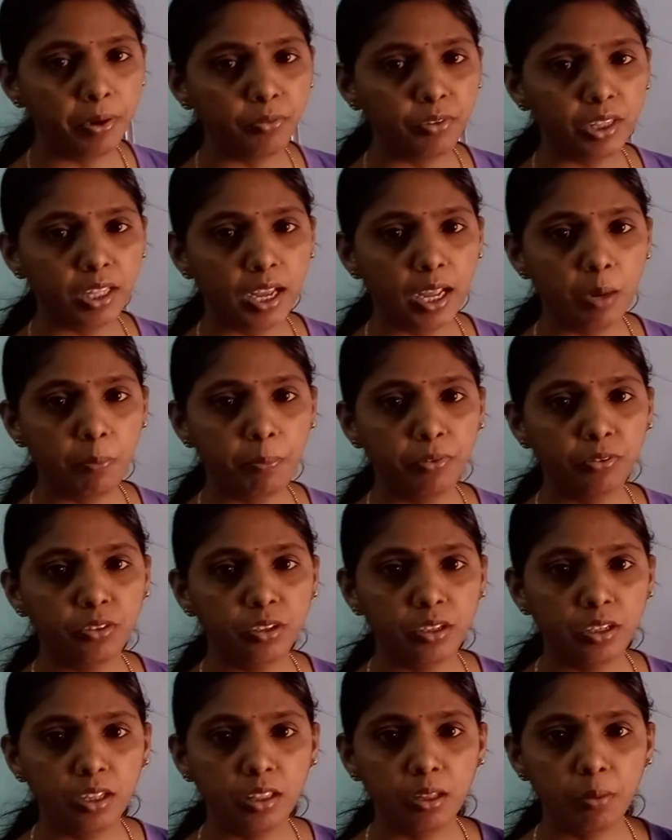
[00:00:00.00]
With the help of the
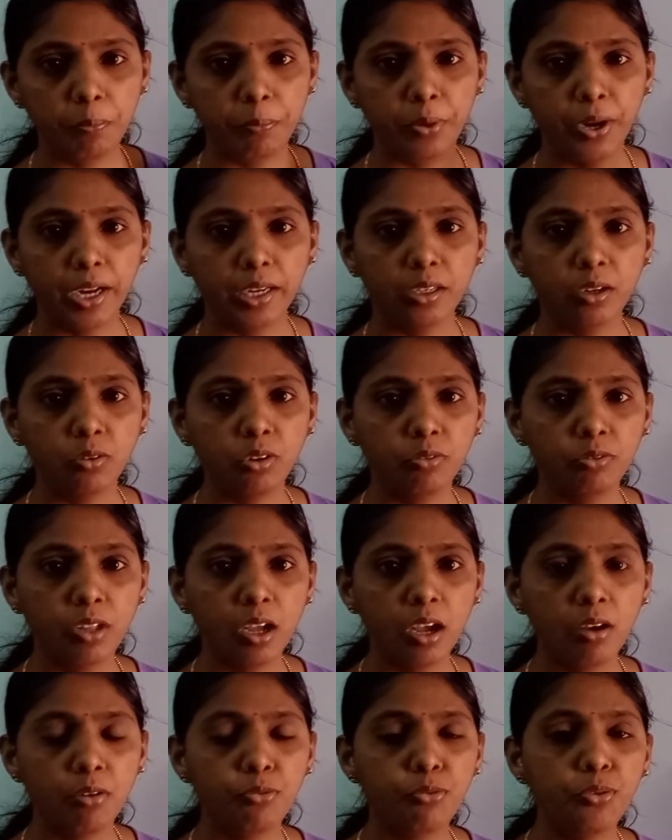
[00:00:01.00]
teeth, the breakdown of
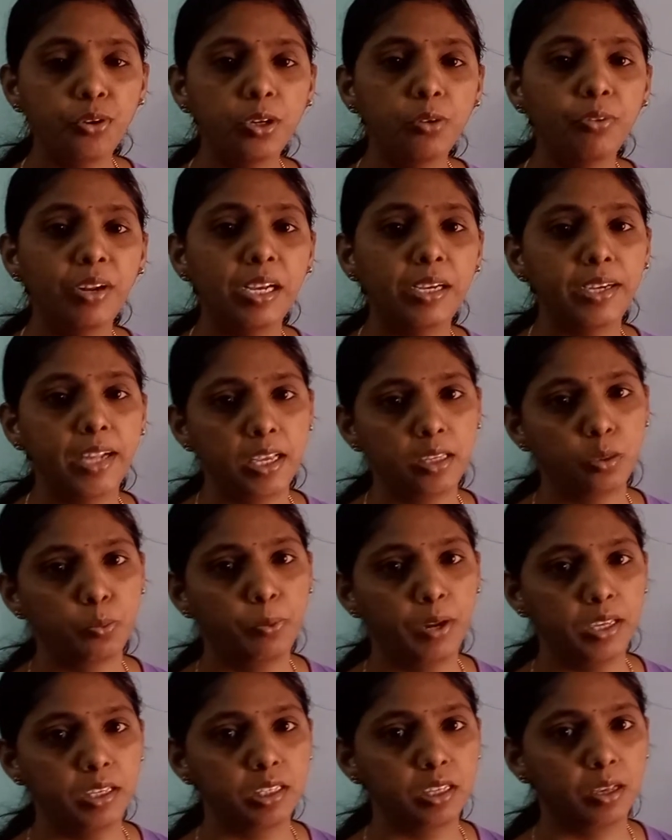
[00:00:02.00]
the food will take
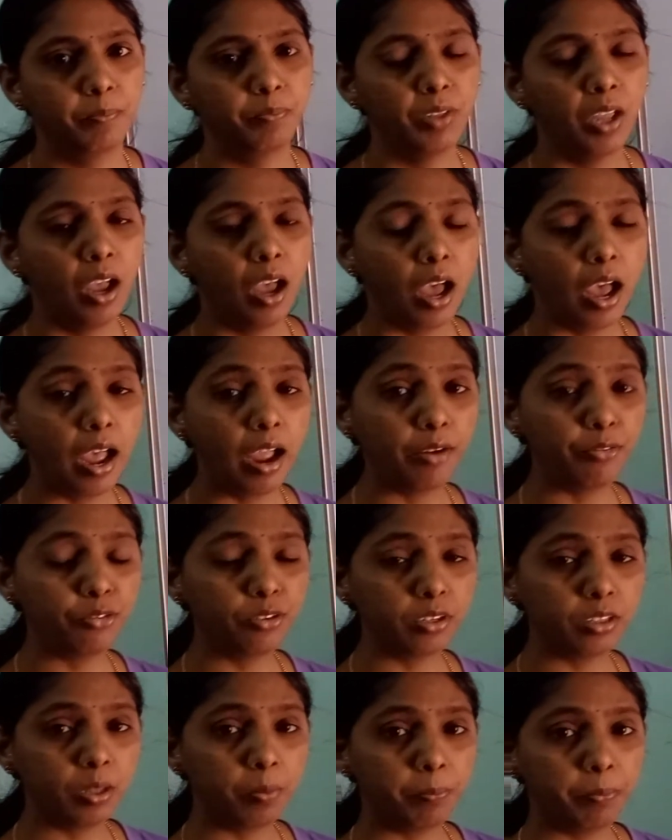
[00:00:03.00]
place.
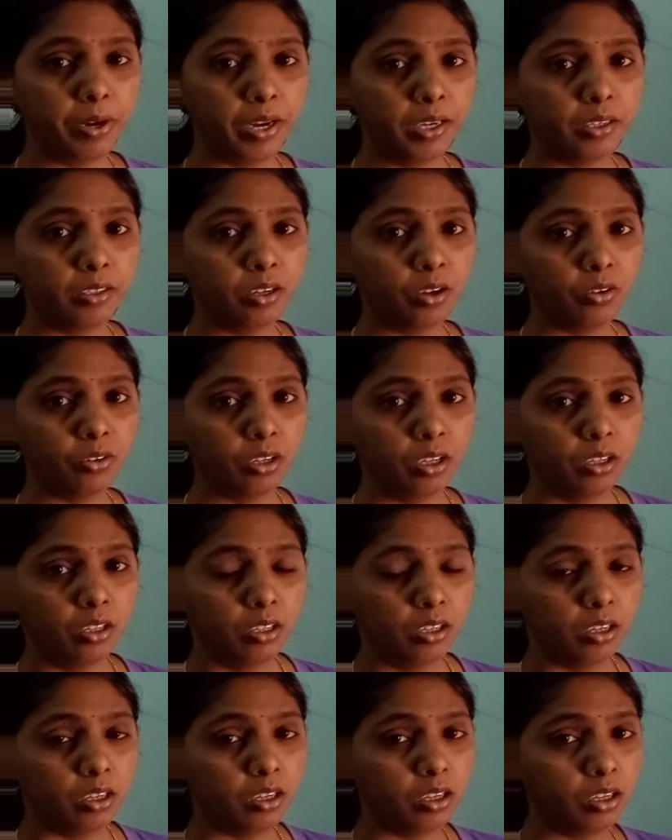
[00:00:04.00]
After the breakdown,
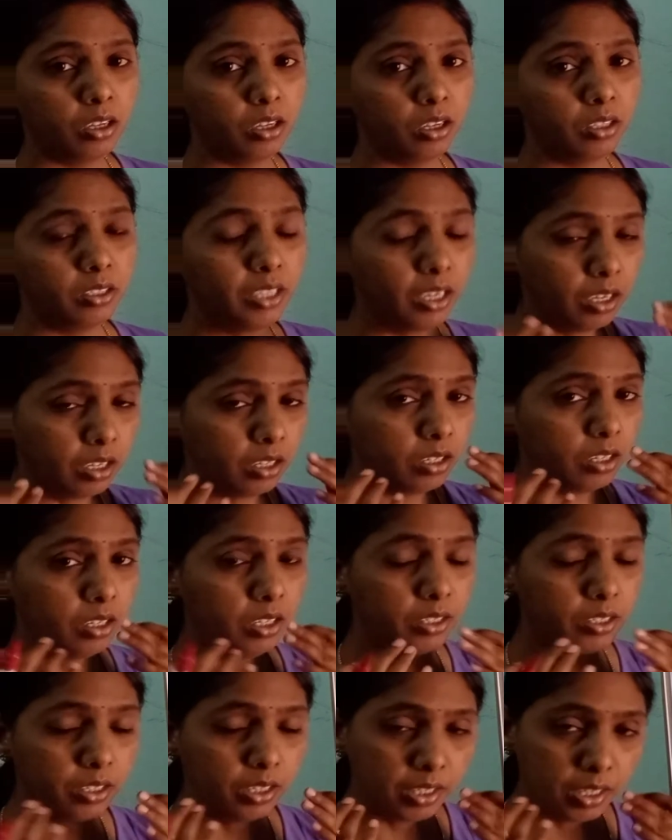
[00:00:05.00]
here
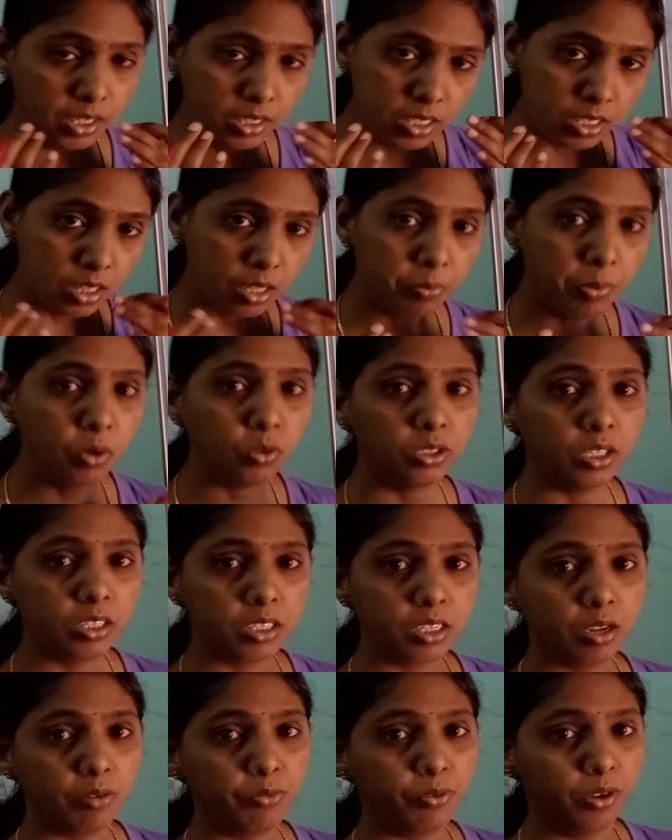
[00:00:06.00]
it retains in the mouth
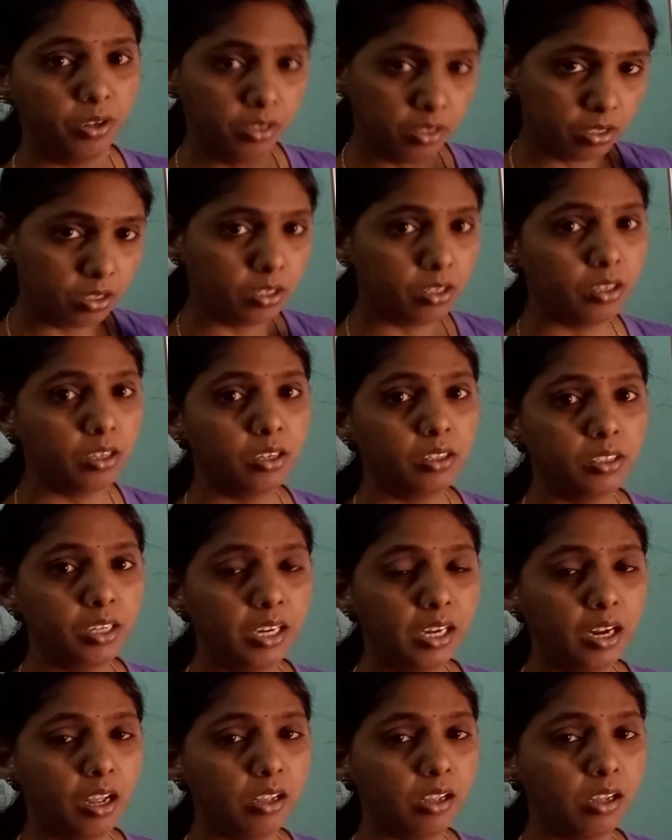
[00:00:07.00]
itself
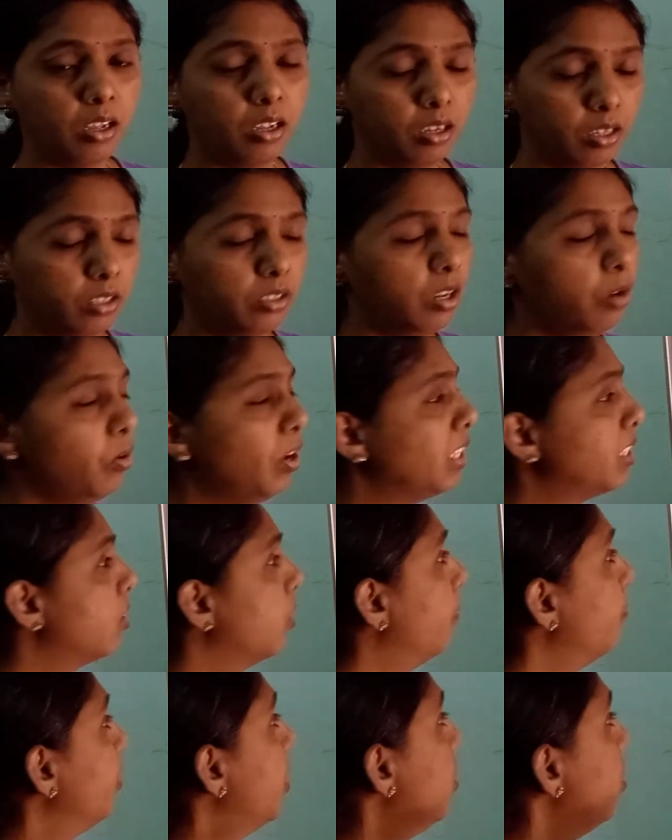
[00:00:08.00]
till now
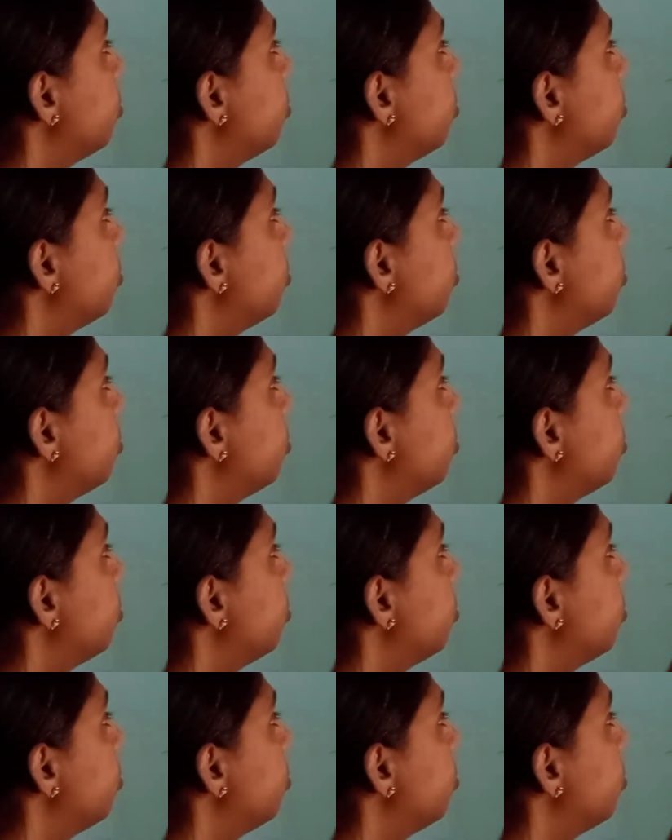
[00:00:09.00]
also.